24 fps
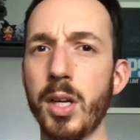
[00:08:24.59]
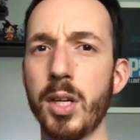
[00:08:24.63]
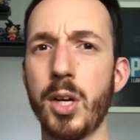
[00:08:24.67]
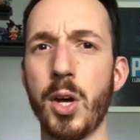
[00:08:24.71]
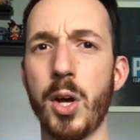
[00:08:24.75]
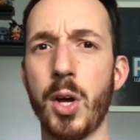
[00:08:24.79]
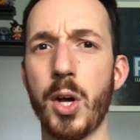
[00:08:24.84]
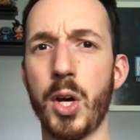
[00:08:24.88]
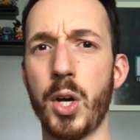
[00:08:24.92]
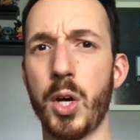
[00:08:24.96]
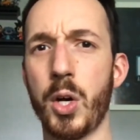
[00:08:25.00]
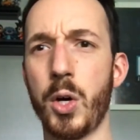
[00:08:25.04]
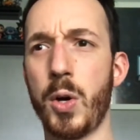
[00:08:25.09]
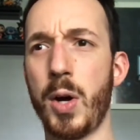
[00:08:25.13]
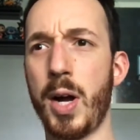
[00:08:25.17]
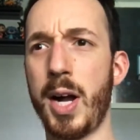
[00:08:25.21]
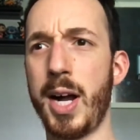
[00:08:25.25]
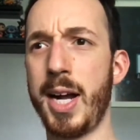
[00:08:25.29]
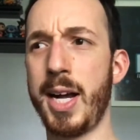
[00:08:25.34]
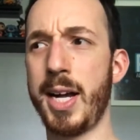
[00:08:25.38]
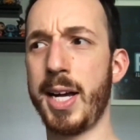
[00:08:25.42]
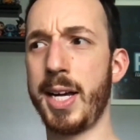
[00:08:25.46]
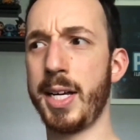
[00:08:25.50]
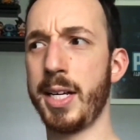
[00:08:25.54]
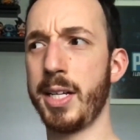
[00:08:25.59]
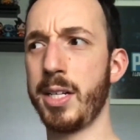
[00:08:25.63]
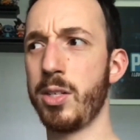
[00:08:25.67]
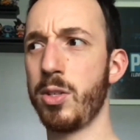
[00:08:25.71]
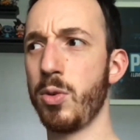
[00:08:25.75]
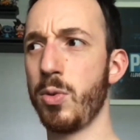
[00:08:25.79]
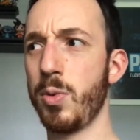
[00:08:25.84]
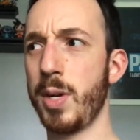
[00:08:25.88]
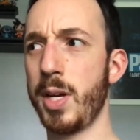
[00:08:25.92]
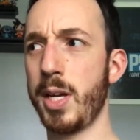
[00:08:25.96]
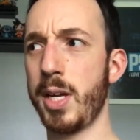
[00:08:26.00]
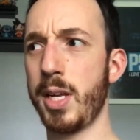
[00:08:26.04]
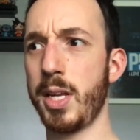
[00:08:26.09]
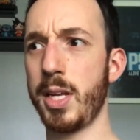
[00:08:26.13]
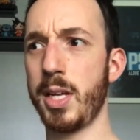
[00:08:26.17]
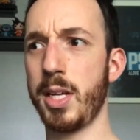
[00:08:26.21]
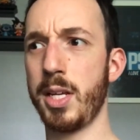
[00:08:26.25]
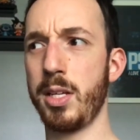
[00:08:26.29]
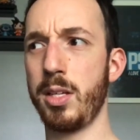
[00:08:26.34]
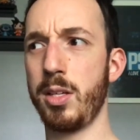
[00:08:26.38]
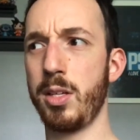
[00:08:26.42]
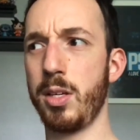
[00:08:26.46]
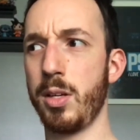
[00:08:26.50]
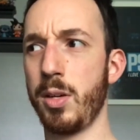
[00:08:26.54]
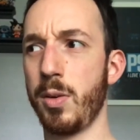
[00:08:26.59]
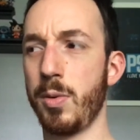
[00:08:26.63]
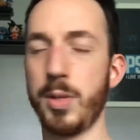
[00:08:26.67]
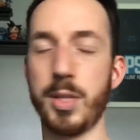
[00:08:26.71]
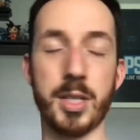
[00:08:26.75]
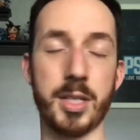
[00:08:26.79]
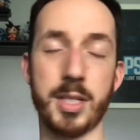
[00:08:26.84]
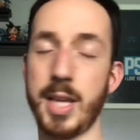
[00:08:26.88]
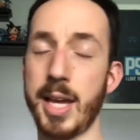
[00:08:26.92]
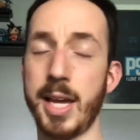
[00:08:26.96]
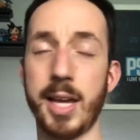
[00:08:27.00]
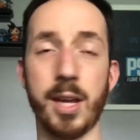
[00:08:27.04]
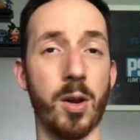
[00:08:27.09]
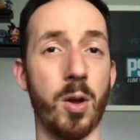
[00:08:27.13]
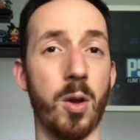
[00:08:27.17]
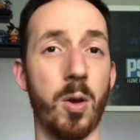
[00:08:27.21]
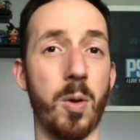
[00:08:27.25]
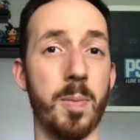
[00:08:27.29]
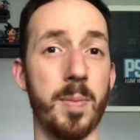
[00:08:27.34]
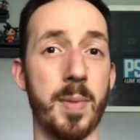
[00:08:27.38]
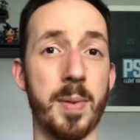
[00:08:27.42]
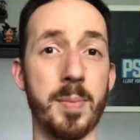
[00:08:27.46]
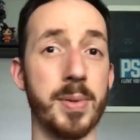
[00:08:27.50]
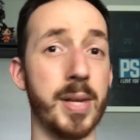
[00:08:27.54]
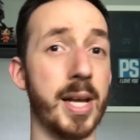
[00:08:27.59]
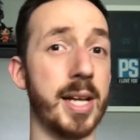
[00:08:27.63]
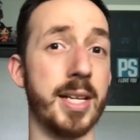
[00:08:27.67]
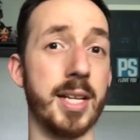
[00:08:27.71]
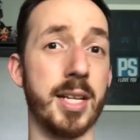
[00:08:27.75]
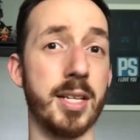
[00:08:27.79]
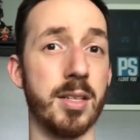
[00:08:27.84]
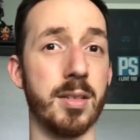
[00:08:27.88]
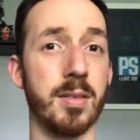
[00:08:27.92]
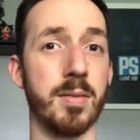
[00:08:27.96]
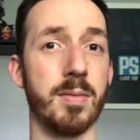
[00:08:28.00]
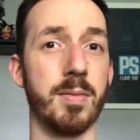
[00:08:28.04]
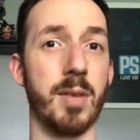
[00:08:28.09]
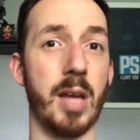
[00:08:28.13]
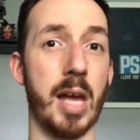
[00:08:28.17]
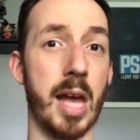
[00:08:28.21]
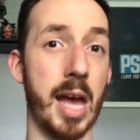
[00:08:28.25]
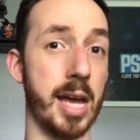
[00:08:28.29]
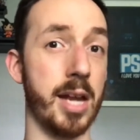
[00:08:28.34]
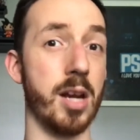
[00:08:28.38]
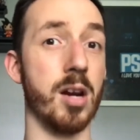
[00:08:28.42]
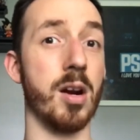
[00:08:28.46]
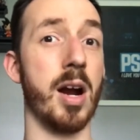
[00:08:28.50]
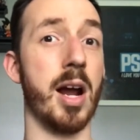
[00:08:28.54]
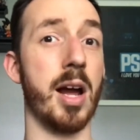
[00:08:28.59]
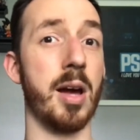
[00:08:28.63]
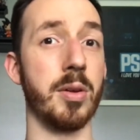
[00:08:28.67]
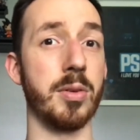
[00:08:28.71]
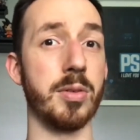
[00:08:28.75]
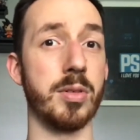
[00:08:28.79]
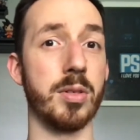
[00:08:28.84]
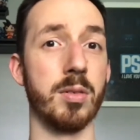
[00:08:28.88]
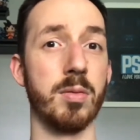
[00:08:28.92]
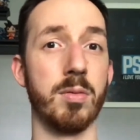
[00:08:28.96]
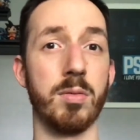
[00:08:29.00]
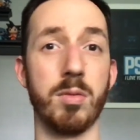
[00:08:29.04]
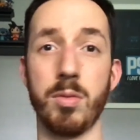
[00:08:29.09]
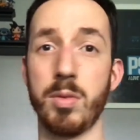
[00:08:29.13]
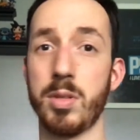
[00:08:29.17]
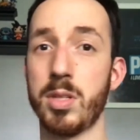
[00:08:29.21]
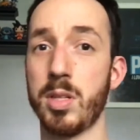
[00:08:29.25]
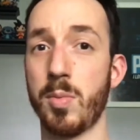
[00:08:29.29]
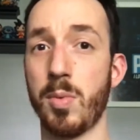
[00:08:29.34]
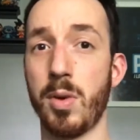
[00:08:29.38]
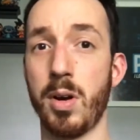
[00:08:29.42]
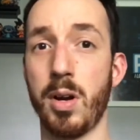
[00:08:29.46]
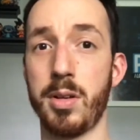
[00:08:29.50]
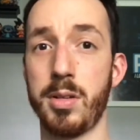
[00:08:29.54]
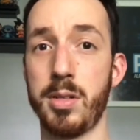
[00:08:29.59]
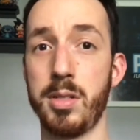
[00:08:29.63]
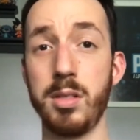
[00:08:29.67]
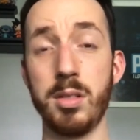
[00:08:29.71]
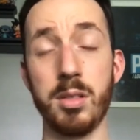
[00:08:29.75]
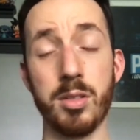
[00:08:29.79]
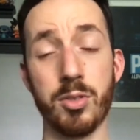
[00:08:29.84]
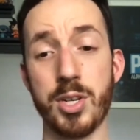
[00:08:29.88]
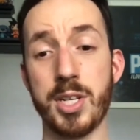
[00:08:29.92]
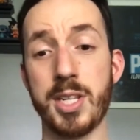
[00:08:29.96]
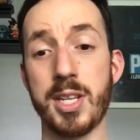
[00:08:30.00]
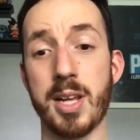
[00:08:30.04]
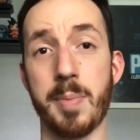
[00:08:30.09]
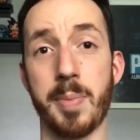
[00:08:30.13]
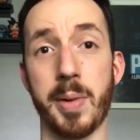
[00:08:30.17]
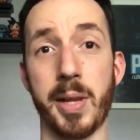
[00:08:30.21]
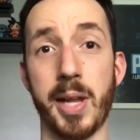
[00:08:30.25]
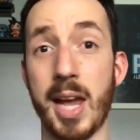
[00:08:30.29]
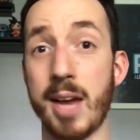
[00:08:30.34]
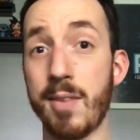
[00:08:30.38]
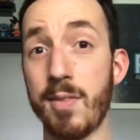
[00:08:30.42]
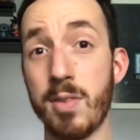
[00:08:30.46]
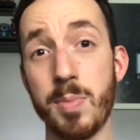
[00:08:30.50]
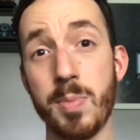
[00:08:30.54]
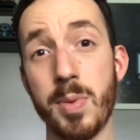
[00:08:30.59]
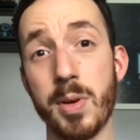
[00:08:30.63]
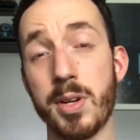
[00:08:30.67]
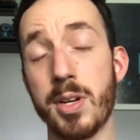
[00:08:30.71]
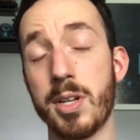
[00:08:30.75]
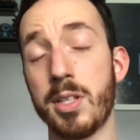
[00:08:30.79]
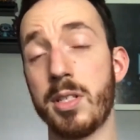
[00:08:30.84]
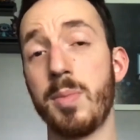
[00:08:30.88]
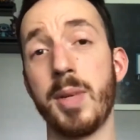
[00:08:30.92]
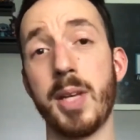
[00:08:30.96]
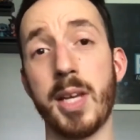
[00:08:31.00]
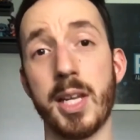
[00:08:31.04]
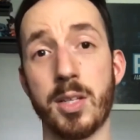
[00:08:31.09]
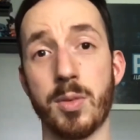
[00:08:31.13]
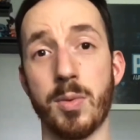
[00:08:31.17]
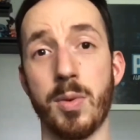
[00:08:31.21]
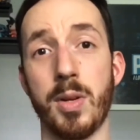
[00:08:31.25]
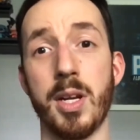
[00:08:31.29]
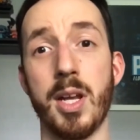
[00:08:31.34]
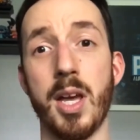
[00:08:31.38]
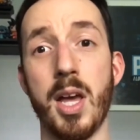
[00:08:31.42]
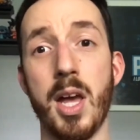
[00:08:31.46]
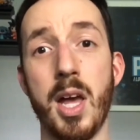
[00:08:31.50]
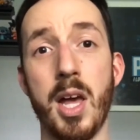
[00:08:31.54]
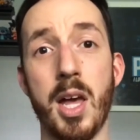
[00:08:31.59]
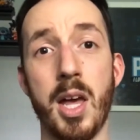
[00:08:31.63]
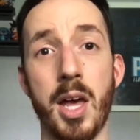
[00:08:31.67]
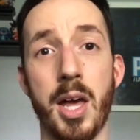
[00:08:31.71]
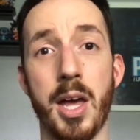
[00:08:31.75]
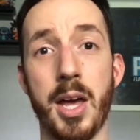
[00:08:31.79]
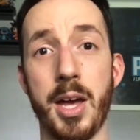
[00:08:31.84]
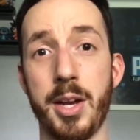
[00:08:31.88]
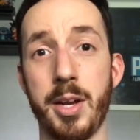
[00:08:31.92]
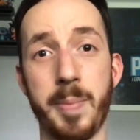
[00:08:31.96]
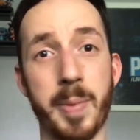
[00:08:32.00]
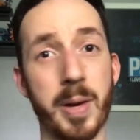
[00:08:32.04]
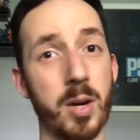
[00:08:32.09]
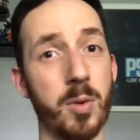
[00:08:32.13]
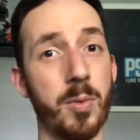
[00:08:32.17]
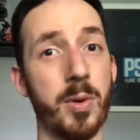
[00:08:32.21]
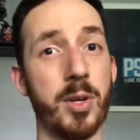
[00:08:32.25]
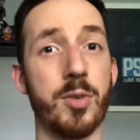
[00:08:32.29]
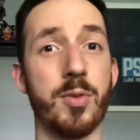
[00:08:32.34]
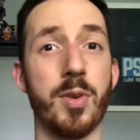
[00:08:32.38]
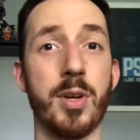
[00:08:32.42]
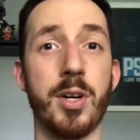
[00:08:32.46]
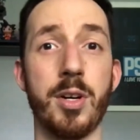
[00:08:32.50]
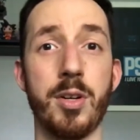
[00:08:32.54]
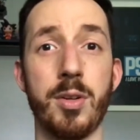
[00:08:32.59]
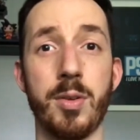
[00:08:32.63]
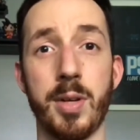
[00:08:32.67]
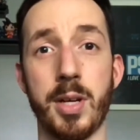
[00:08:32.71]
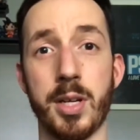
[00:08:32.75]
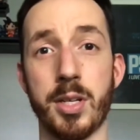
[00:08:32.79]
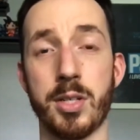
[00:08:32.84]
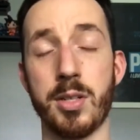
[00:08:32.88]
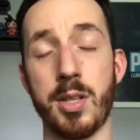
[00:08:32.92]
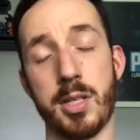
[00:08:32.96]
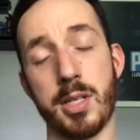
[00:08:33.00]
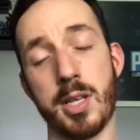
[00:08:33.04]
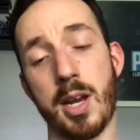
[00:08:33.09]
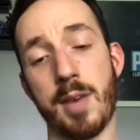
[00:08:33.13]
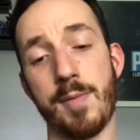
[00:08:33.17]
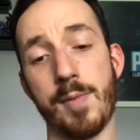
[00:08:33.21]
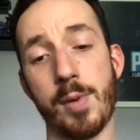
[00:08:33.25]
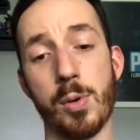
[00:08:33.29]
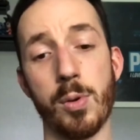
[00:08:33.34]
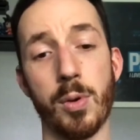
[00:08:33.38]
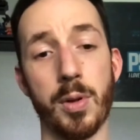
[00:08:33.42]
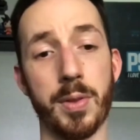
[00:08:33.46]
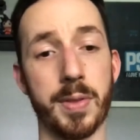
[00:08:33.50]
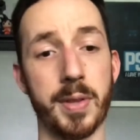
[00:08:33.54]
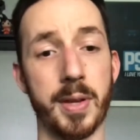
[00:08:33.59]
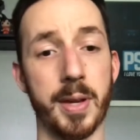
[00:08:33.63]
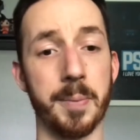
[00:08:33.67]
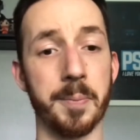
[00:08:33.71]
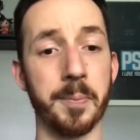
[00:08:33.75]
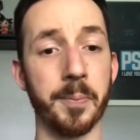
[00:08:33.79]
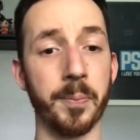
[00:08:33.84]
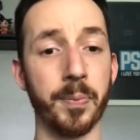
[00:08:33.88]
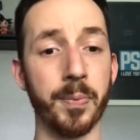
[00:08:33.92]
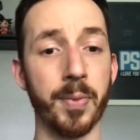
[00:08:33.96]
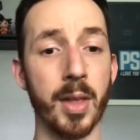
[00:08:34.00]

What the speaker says: go do it, you take it home and plant it at your house, do it somewhere else. A little tree sapling. Every bush gets one, no matter which one you're doing. So that's kind of a cool thing.